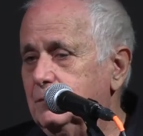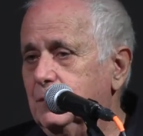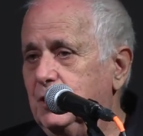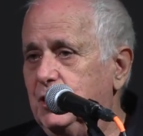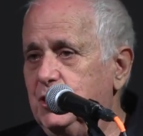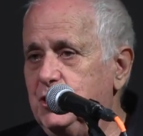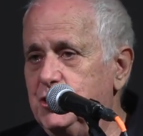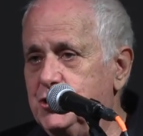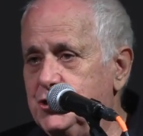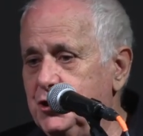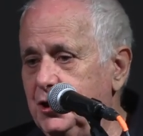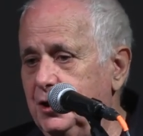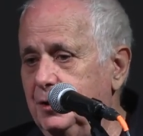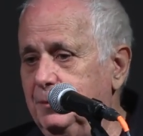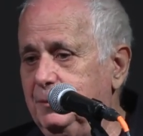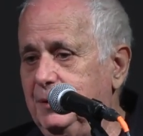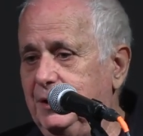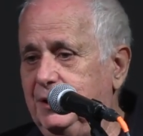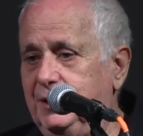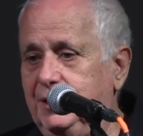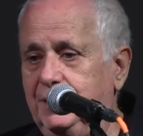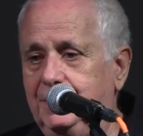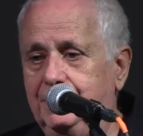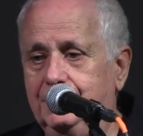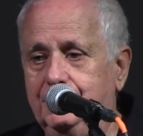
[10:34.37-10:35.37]
in
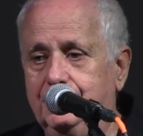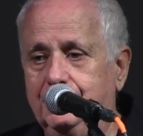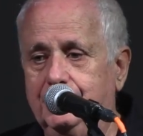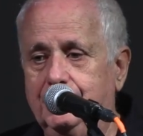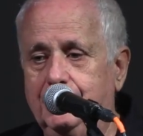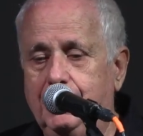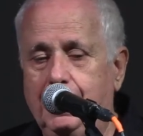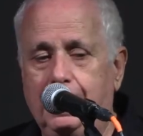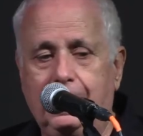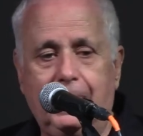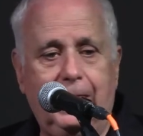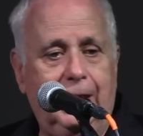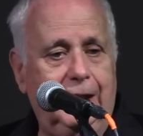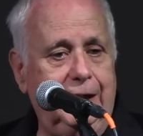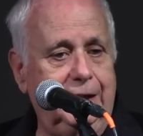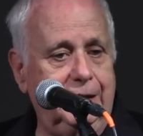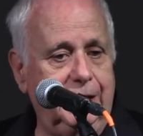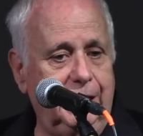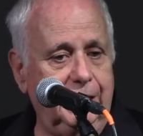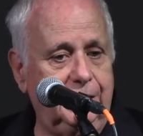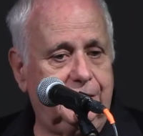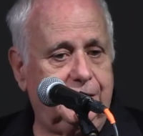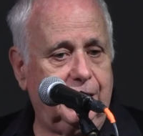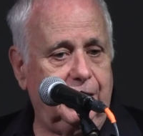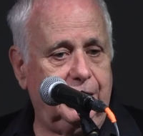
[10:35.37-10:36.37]
Germany, in
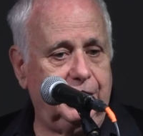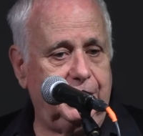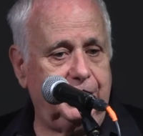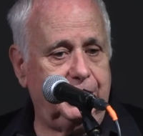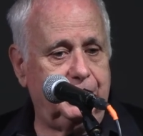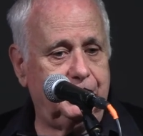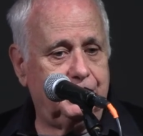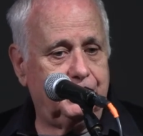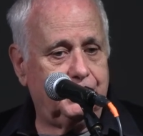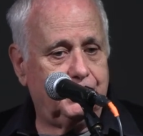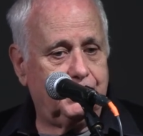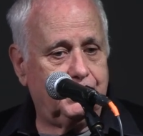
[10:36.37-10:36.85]
Italy,